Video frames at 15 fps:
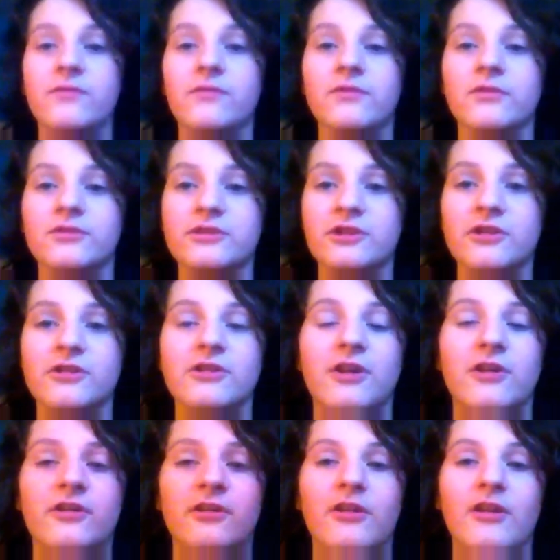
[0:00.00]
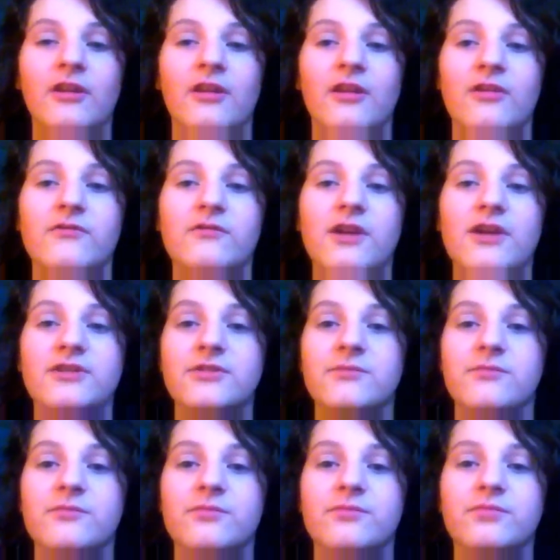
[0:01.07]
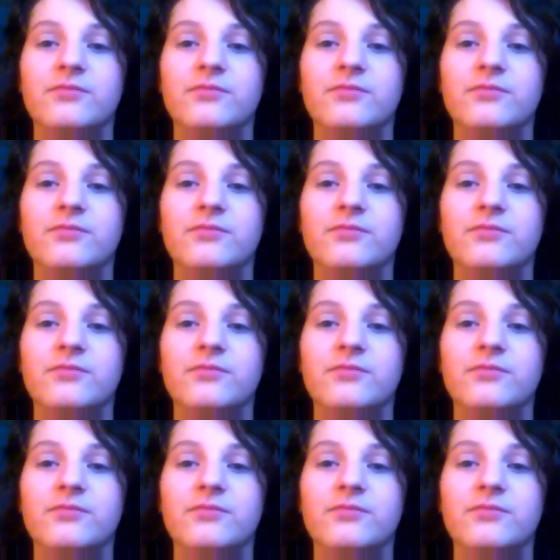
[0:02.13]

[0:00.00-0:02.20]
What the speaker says: for Dark Knight Rising,